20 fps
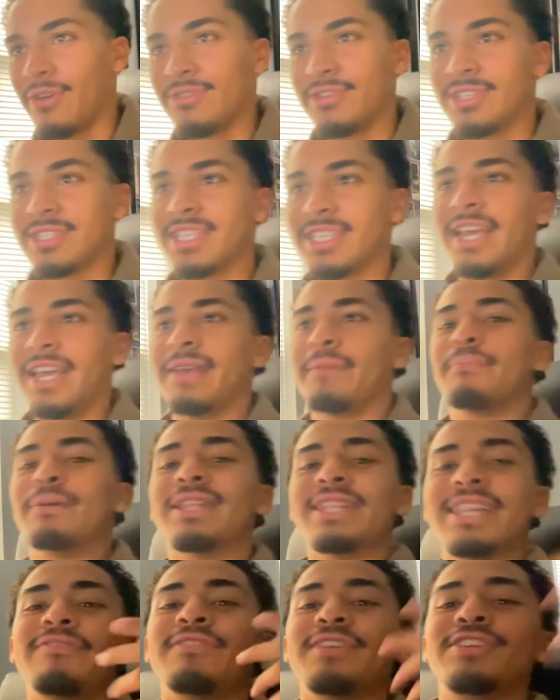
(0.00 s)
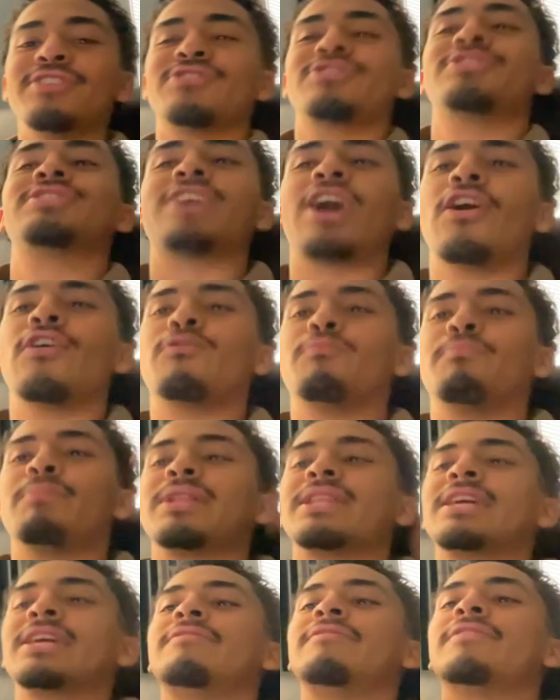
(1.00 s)
Just like believe in yourself.
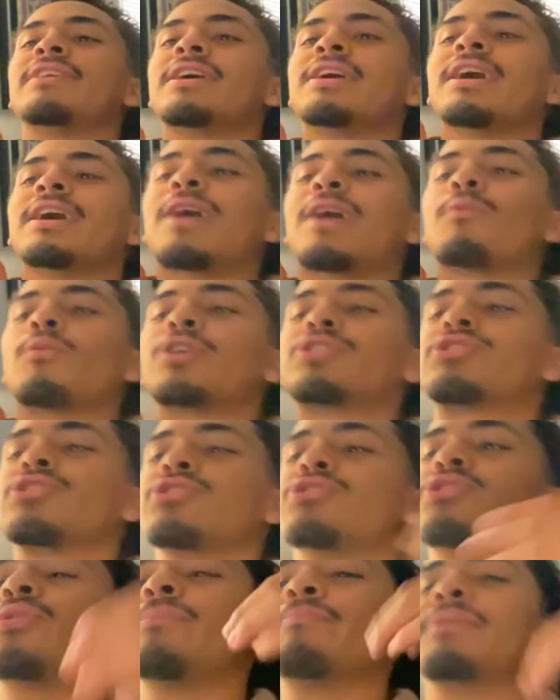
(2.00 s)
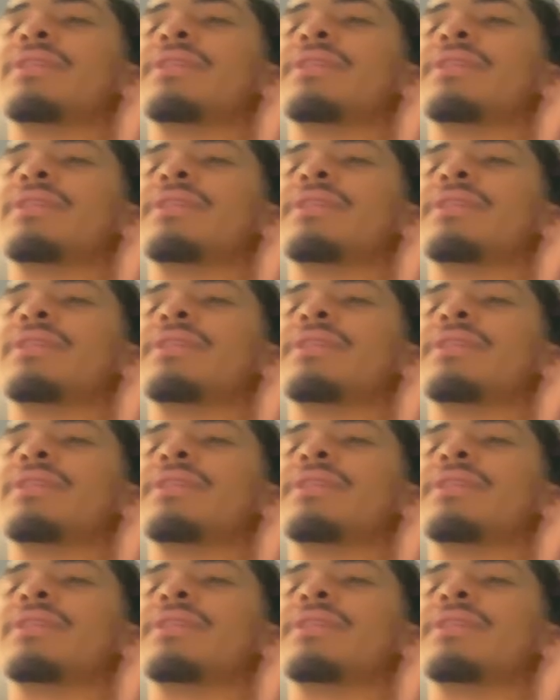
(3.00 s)
Believe in what you're doing.